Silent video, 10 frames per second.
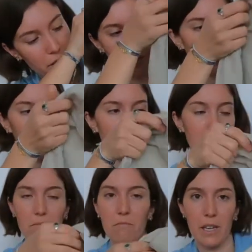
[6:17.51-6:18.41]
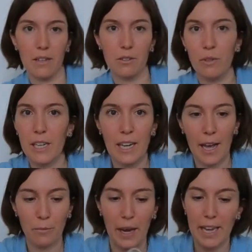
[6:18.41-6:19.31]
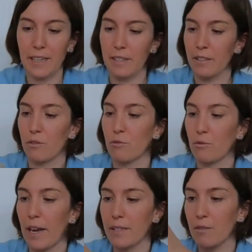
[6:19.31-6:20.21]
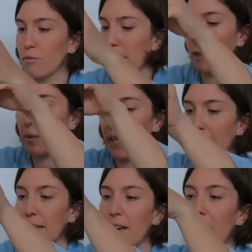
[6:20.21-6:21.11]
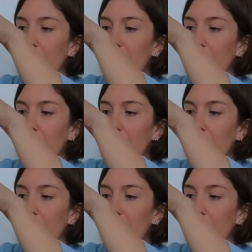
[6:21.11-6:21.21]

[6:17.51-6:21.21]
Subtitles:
It's just it's really lightweight and it dries really quickly.